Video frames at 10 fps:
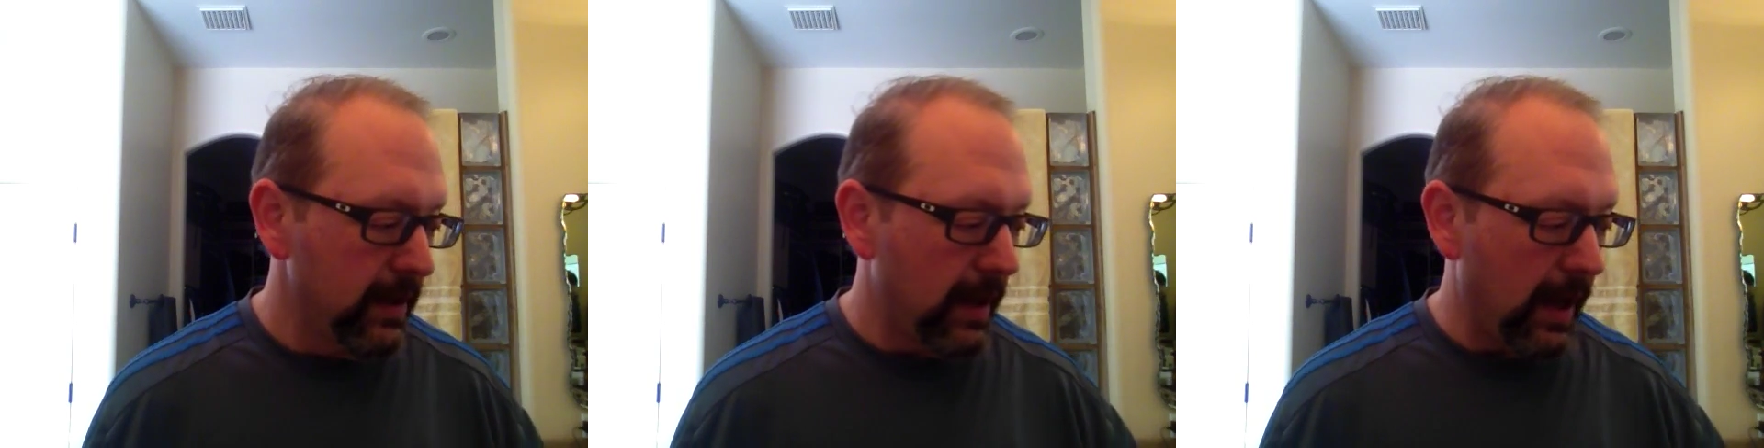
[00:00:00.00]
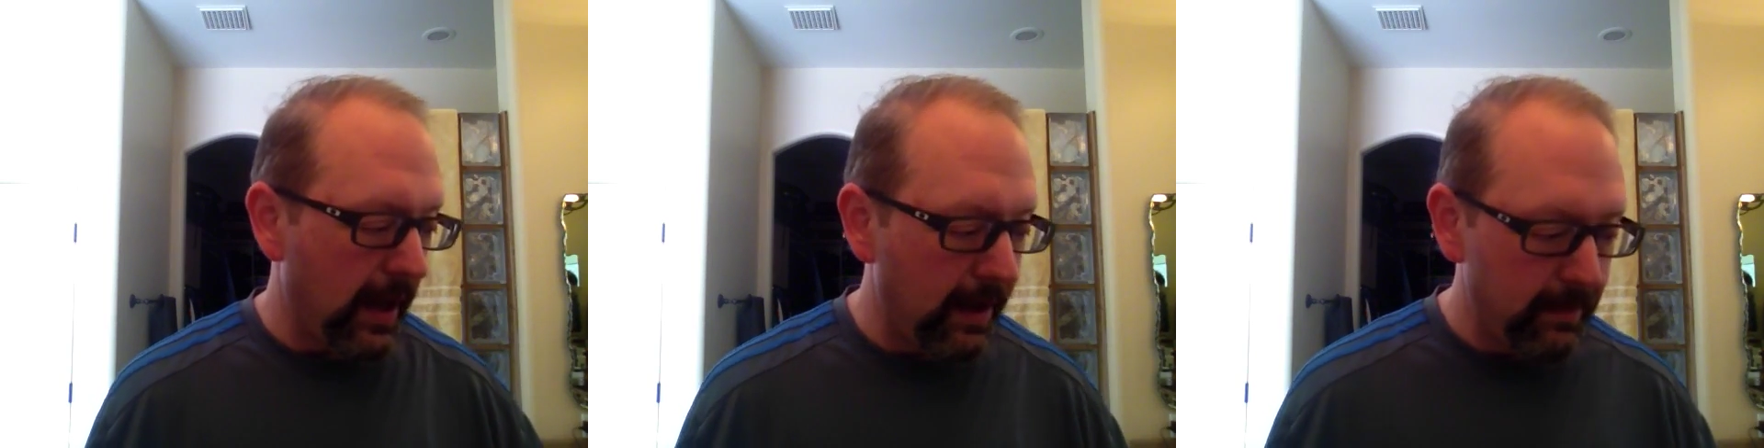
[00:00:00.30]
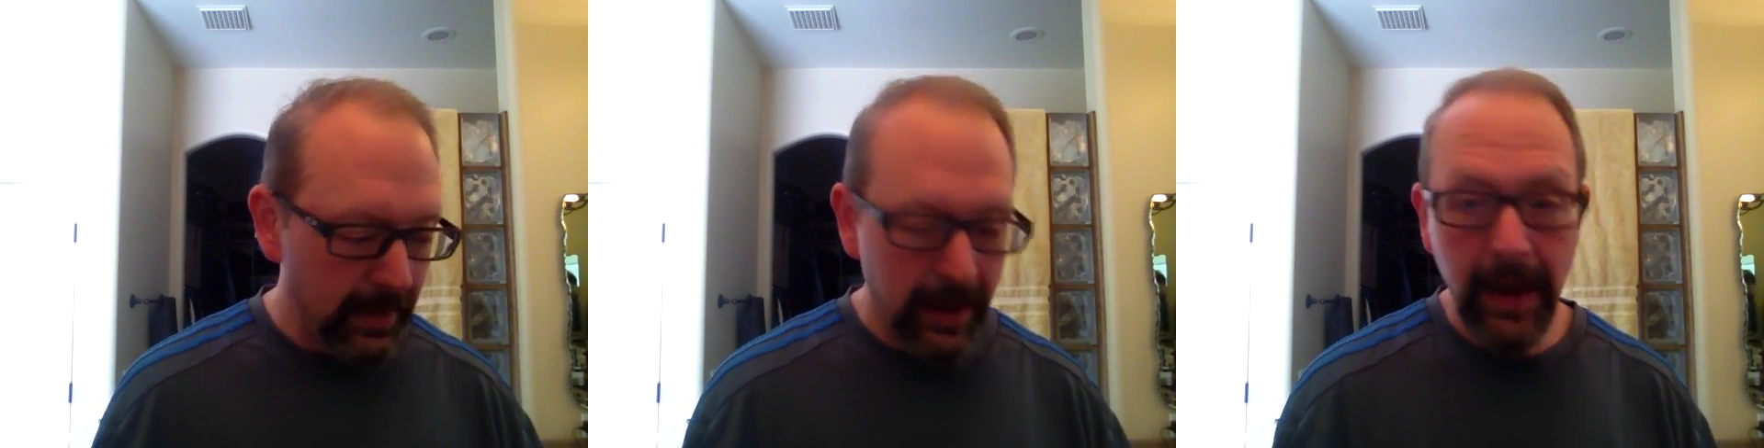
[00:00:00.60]

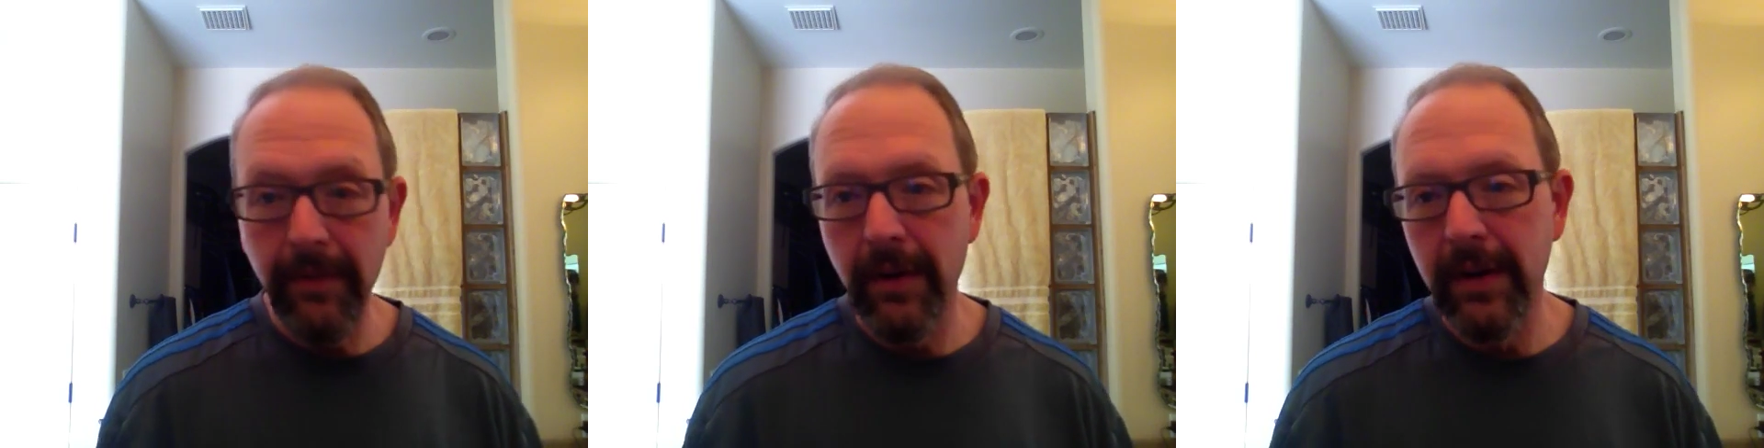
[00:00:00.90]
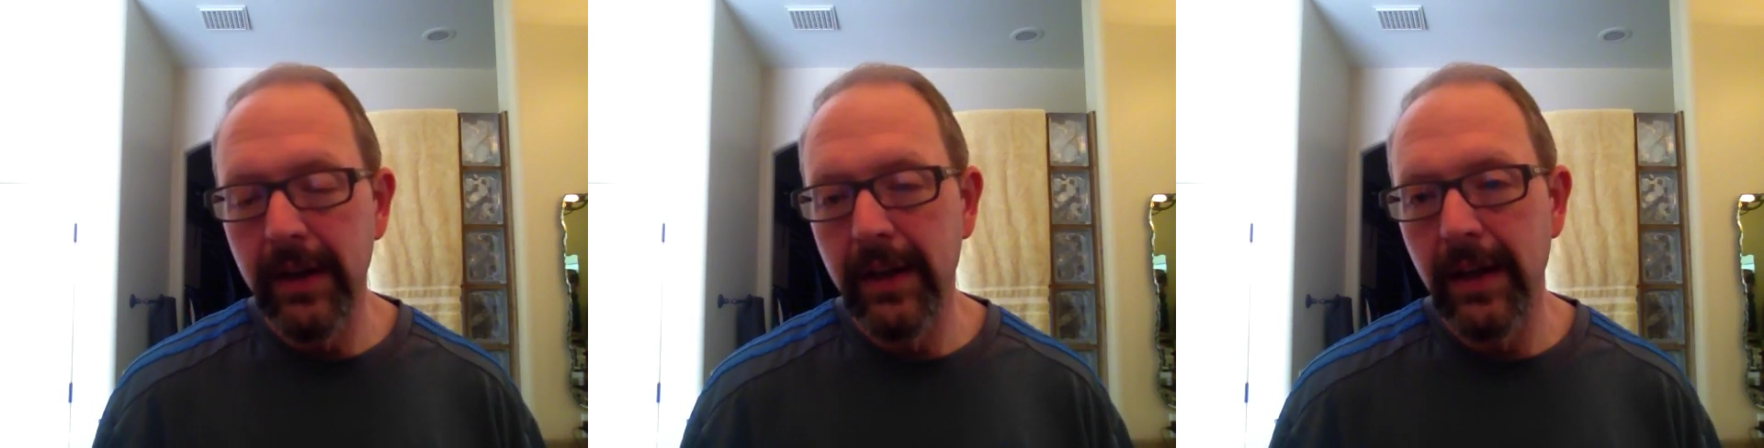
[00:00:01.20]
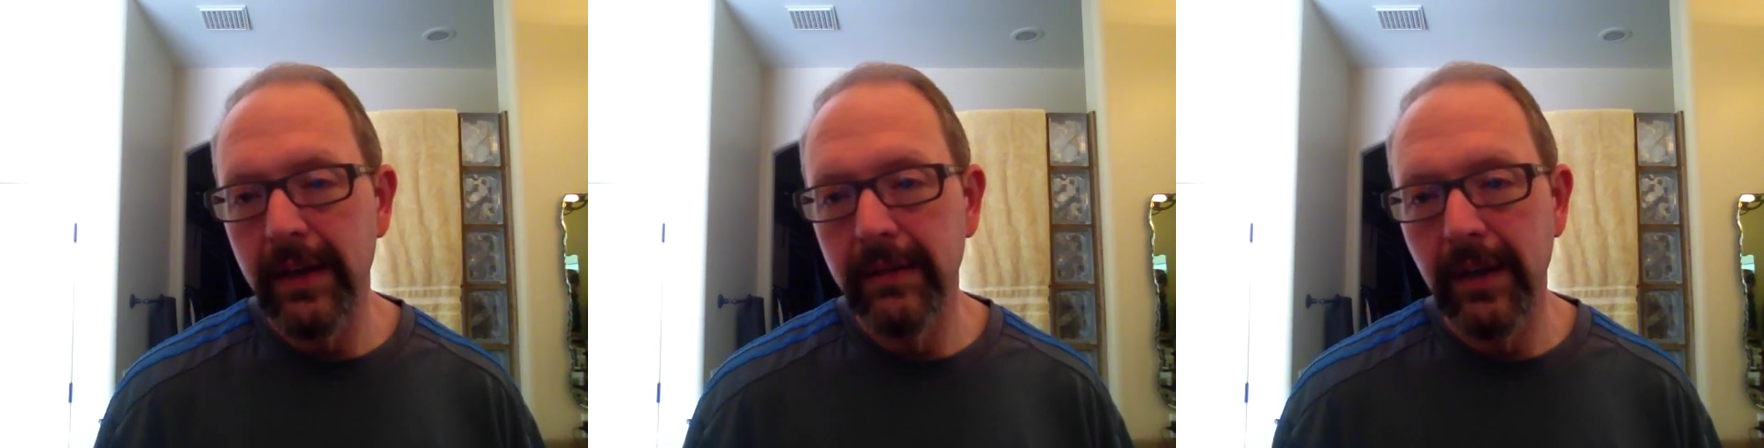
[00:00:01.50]
I've already
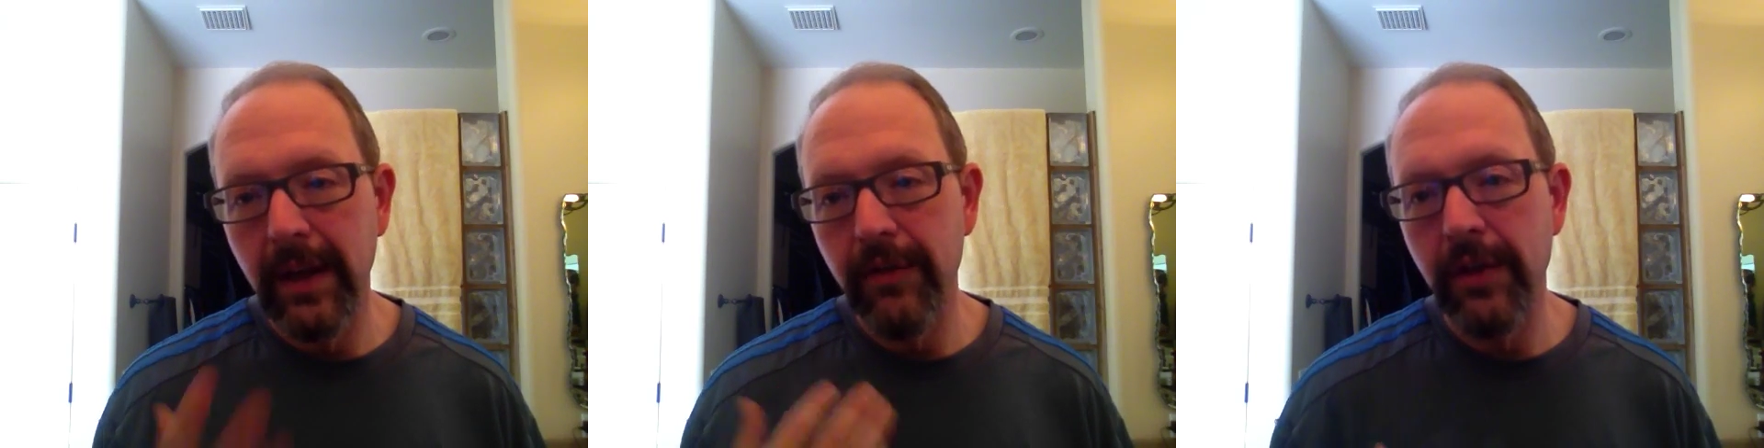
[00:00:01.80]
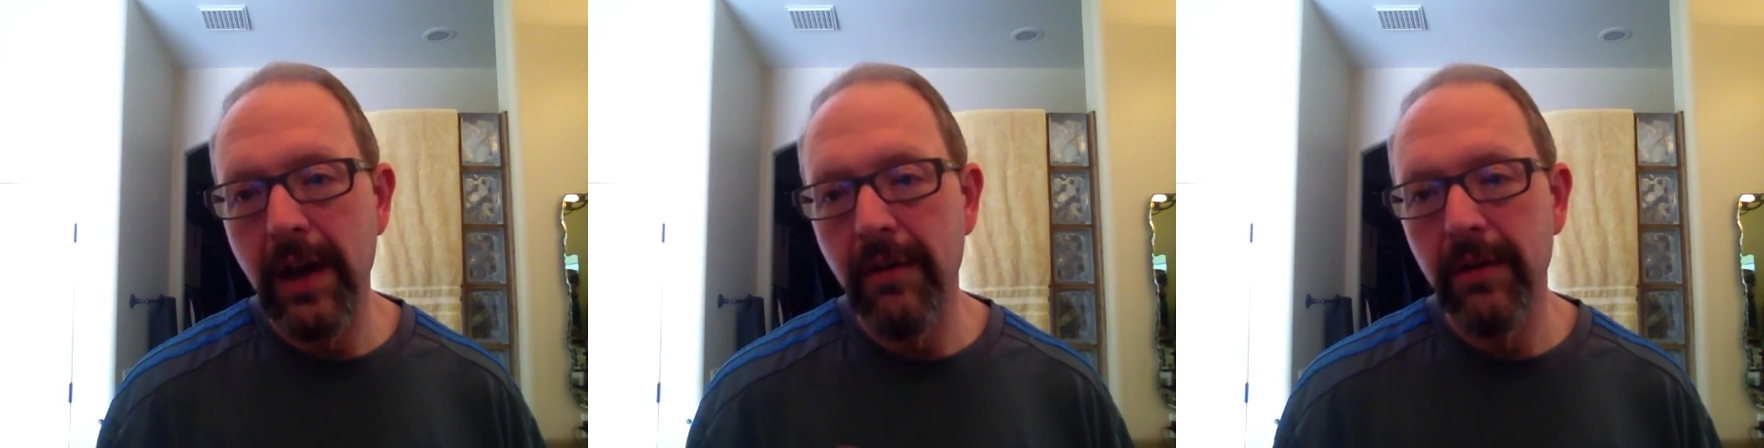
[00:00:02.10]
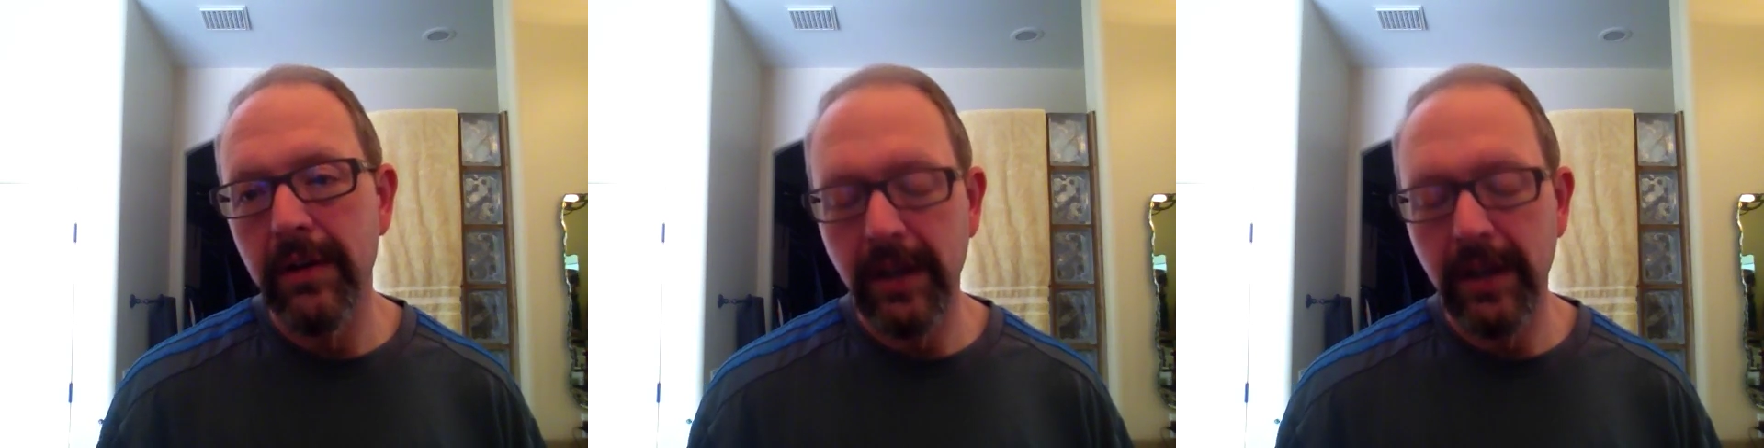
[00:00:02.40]
showered